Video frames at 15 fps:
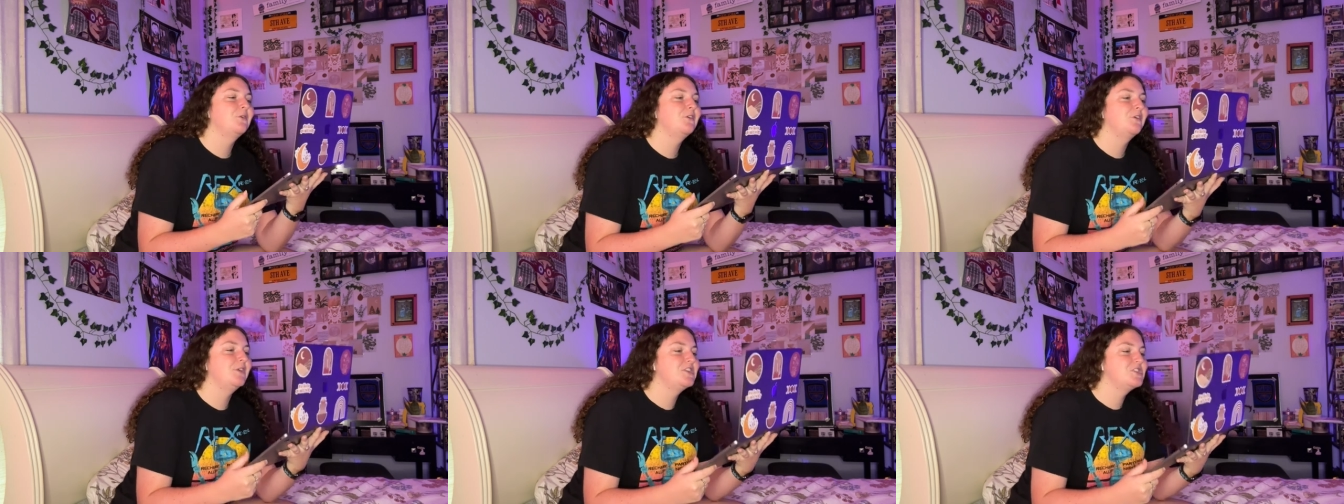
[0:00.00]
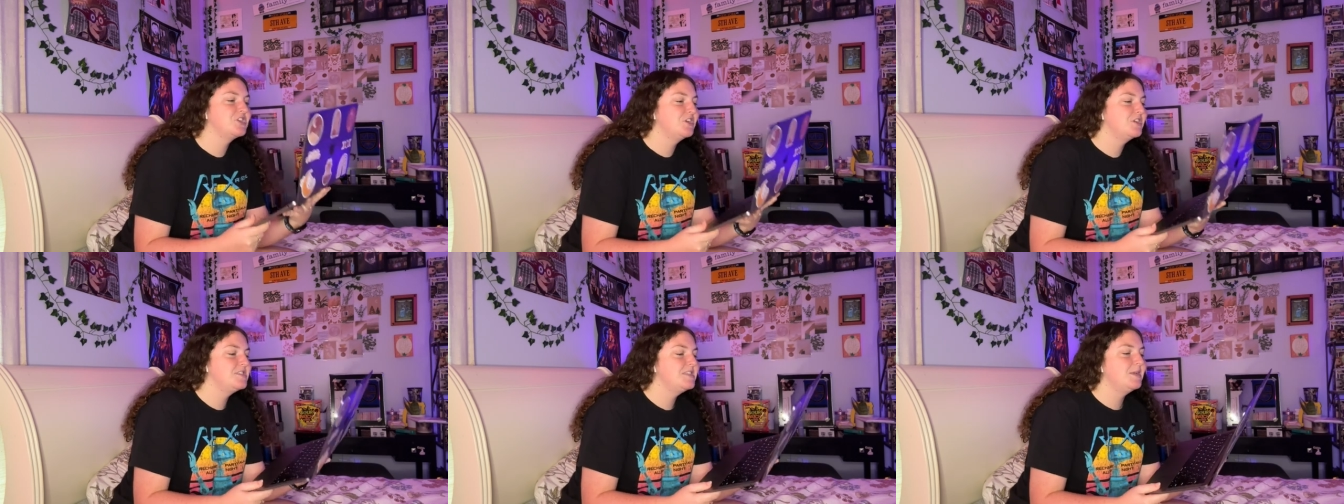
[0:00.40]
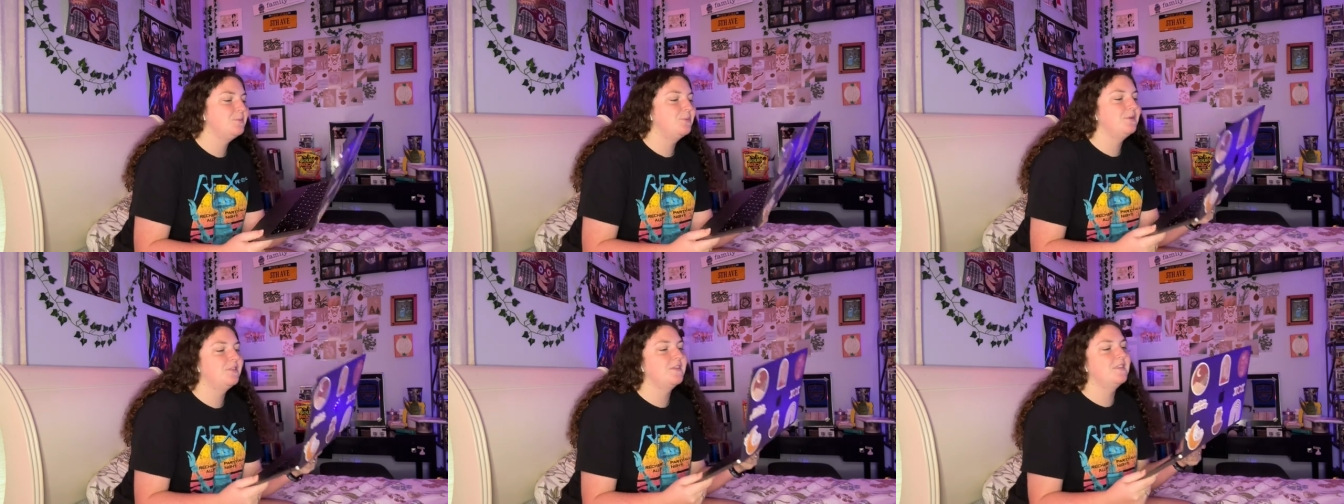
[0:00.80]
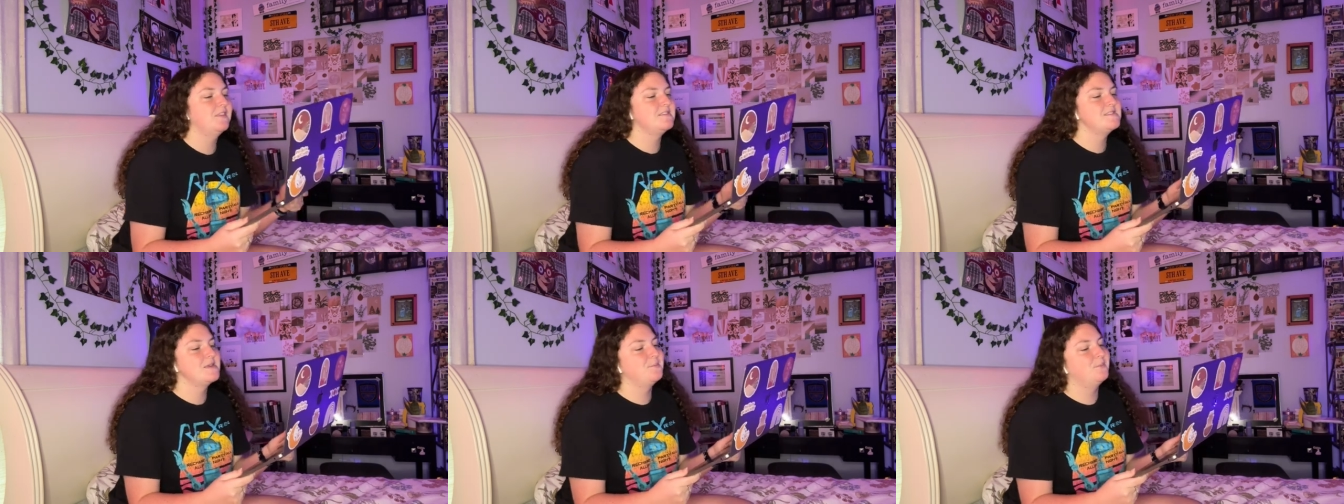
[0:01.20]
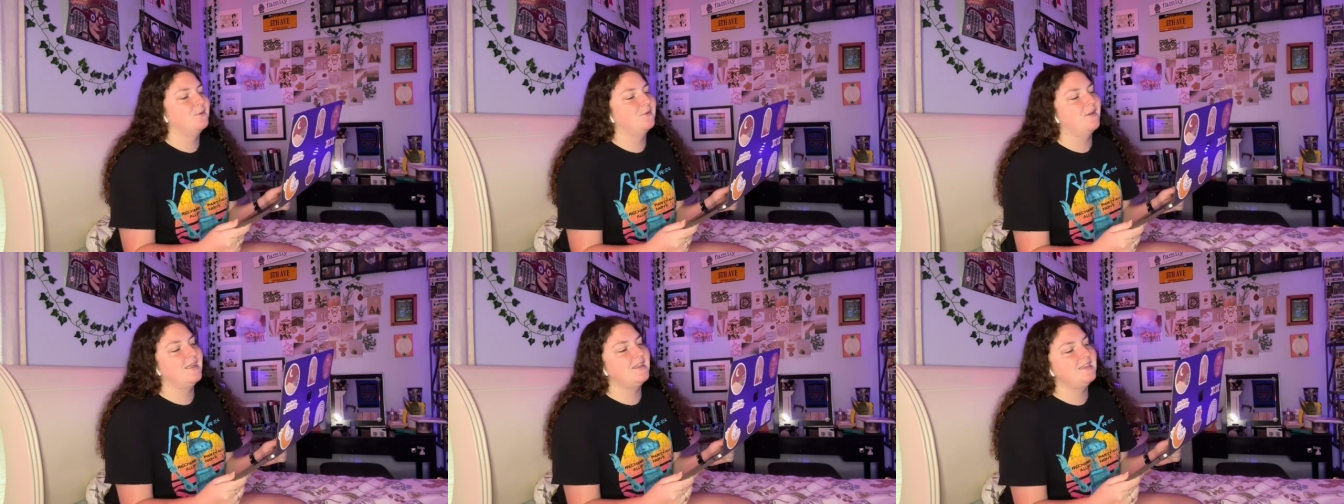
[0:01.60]
creature deep within the
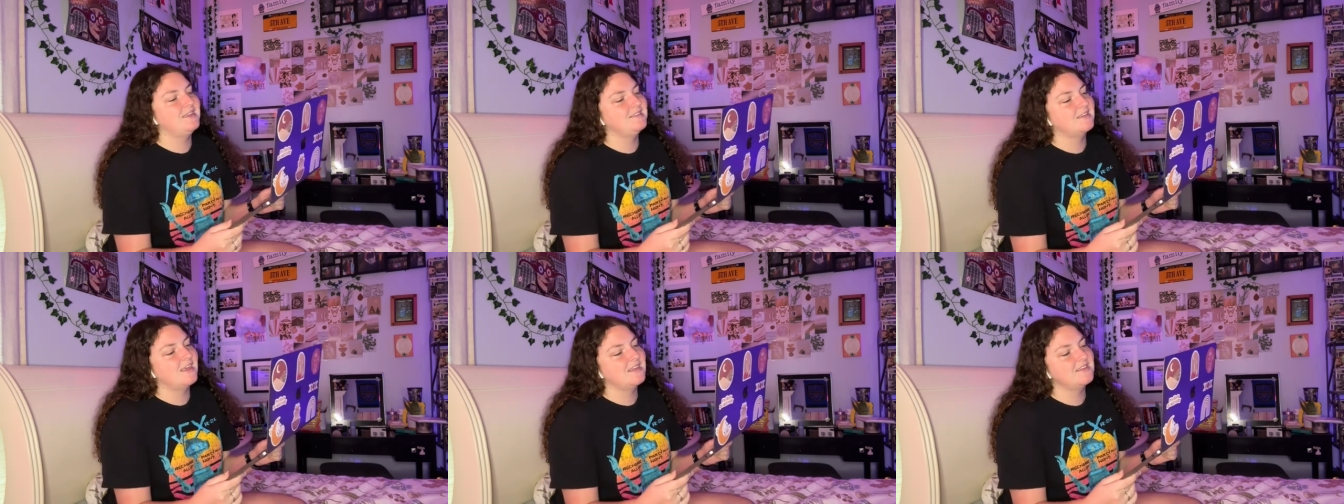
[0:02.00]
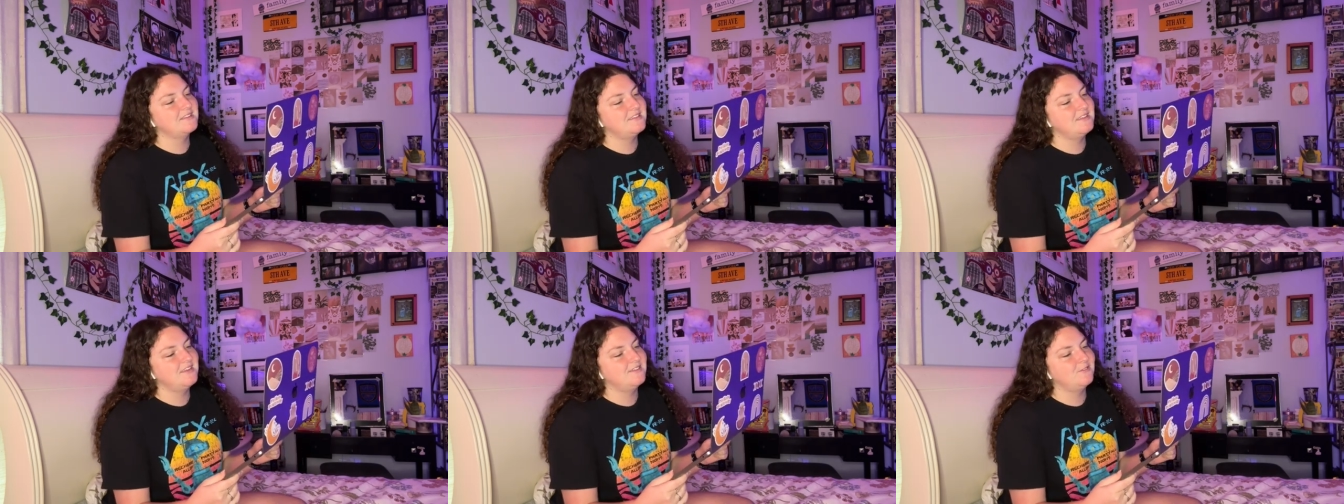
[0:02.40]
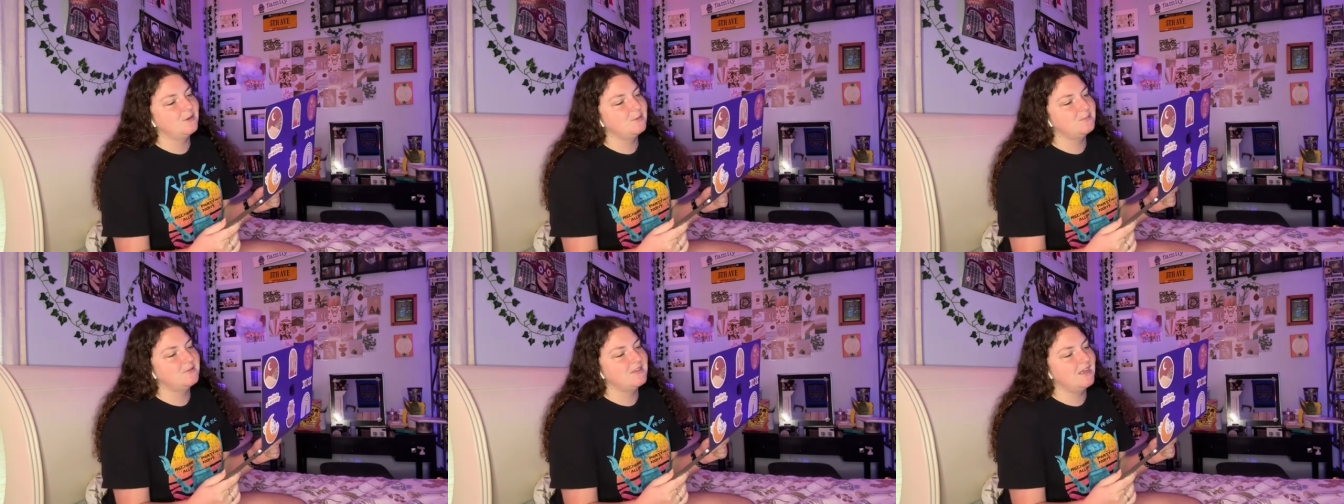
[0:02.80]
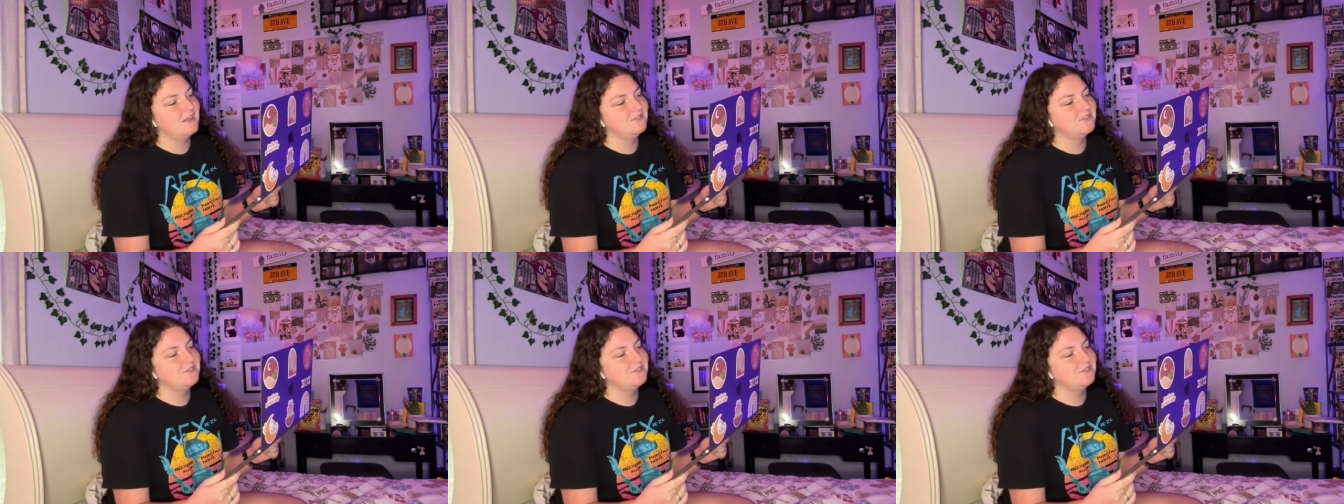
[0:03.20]
temple and he's got to see it for himself.